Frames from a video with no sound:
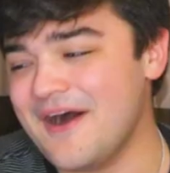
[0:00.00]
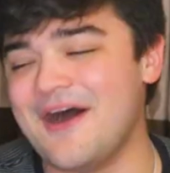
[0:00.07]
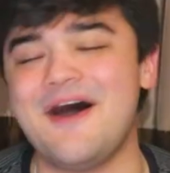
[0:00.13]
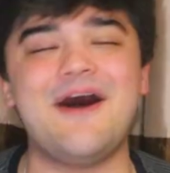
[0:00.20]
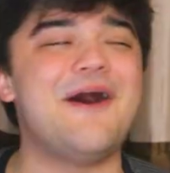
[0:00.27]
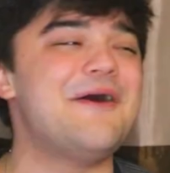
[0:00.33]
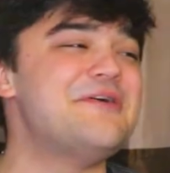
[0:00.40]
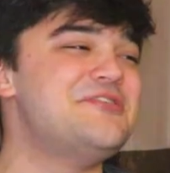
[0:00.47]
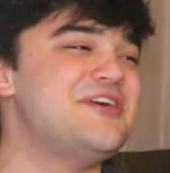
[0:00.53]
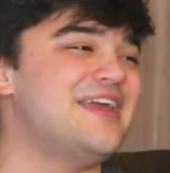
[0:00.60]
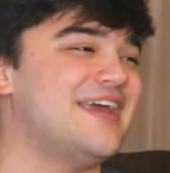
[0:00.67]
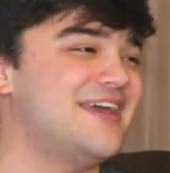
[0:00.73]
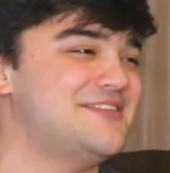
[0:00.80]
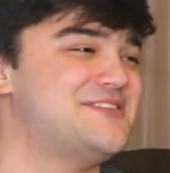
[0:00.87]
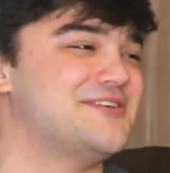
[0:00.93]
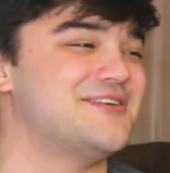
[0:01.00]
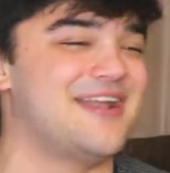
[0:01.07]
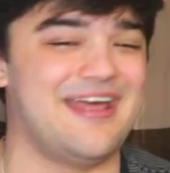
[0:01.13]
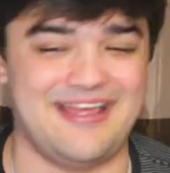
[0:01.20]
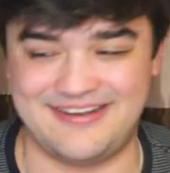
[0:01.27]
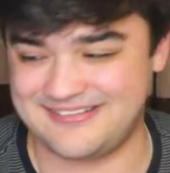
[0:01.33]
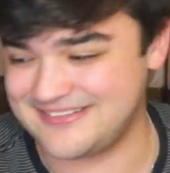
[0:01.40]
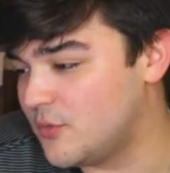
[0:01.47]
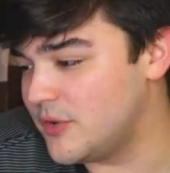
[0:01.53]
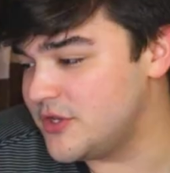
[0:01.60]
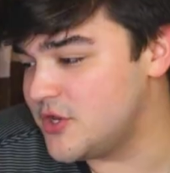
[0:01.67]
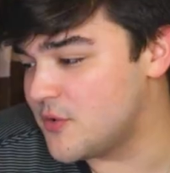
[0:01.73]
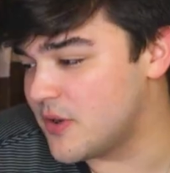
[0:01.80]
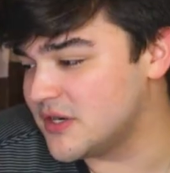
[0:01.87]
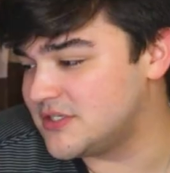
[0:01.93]
Oh, the internet.
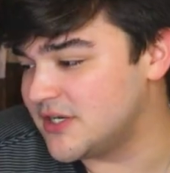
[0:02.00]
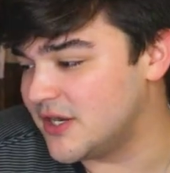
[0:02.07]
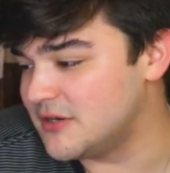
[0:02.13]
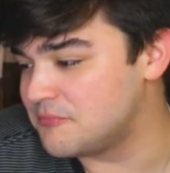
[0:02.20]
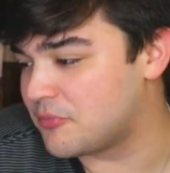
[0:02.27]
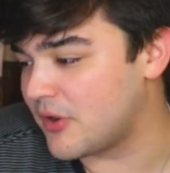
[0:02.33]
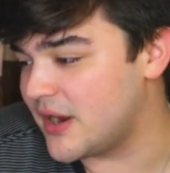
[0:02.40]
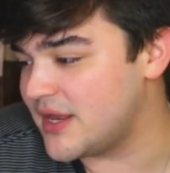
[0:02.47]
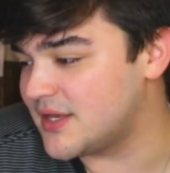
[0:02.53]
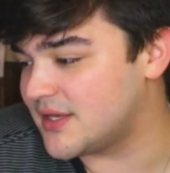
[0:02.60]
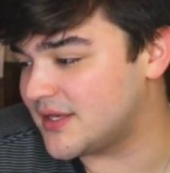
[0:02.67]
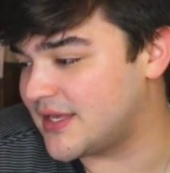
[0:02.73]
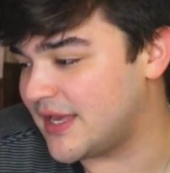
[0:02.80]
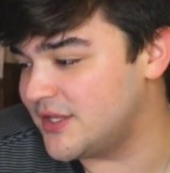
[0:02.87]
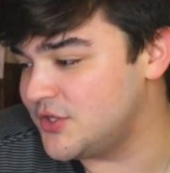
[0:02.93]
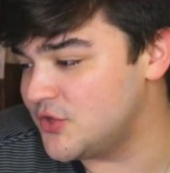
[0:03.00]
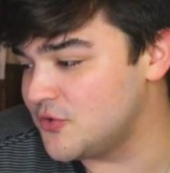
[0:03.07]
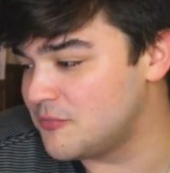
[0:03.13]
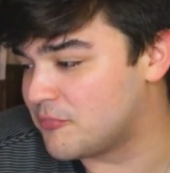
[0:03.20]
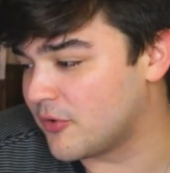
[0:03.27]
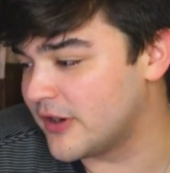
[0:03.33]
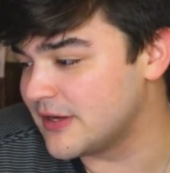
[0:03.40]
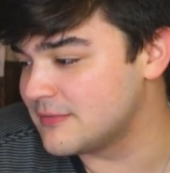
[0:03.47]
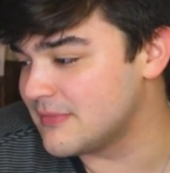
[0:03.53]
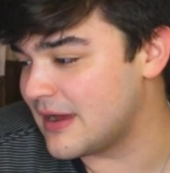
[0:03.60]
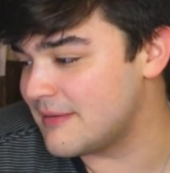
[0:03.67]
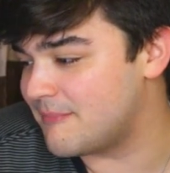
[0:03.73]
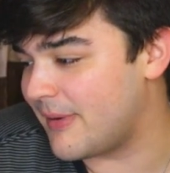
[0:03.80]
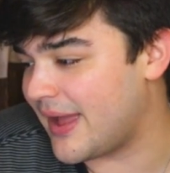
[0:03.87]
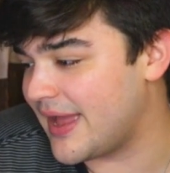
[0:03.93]
When you are done break, can you bring
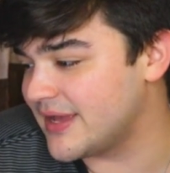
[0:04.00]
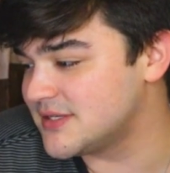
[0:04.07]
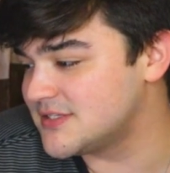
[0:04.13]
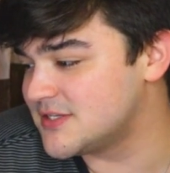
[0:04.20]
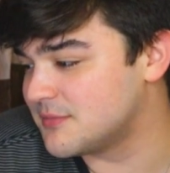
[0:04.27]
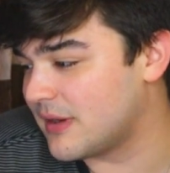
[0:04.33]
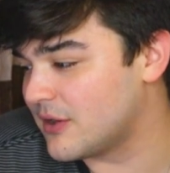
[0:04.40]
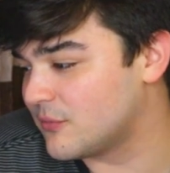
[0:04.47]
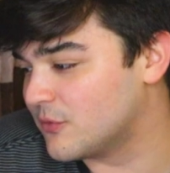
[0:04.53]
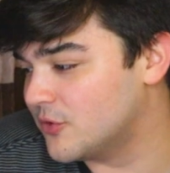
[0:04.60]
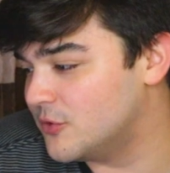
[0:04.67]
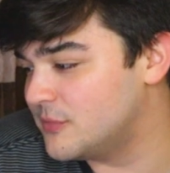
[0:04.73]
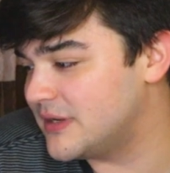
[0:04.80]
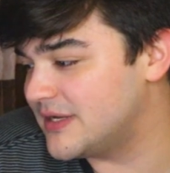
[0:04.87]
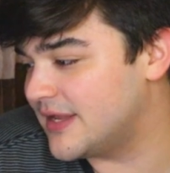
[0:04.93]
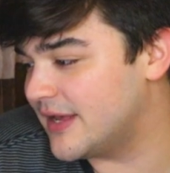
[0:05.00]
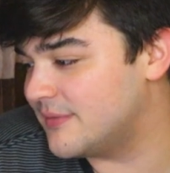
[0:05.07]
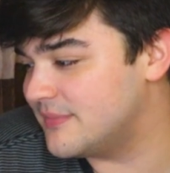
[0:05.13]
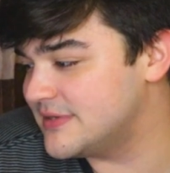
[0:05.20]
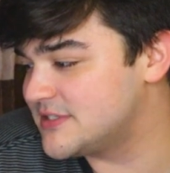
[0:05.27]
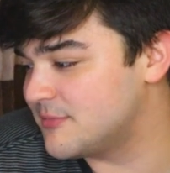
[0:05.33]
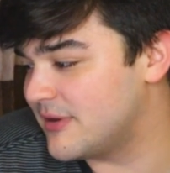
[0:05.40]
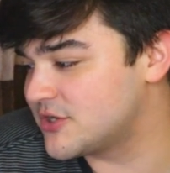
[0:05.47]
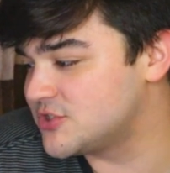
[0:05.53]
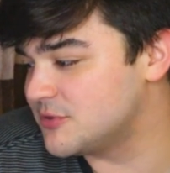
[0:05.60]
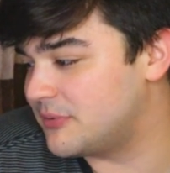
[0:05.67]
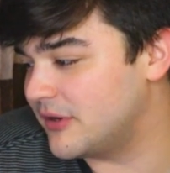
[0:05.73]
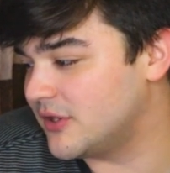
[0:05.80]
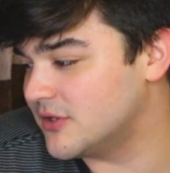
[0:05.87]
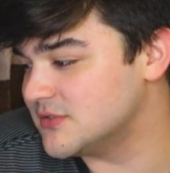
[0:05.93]
my bags to my room and get me some
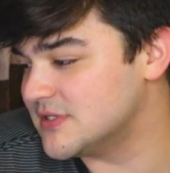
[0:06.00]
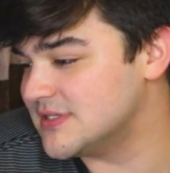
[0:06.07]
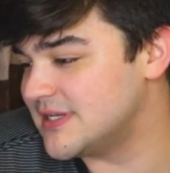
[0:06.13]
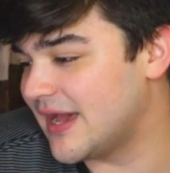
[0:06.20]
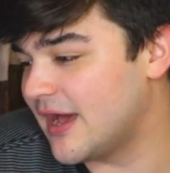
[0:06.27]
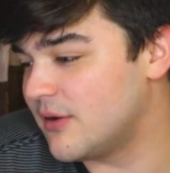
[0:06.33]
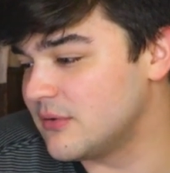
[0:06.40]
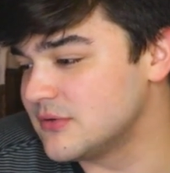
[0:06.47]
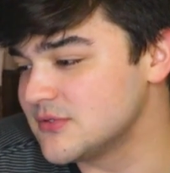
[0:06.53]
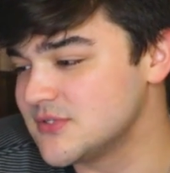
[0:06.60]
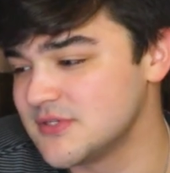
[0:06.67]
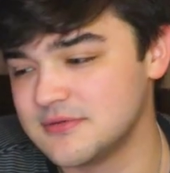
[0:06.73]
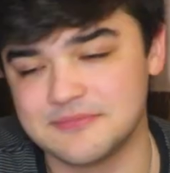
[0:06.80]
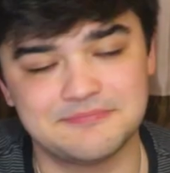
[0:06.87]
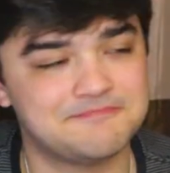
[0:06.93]
extra pillows and towels?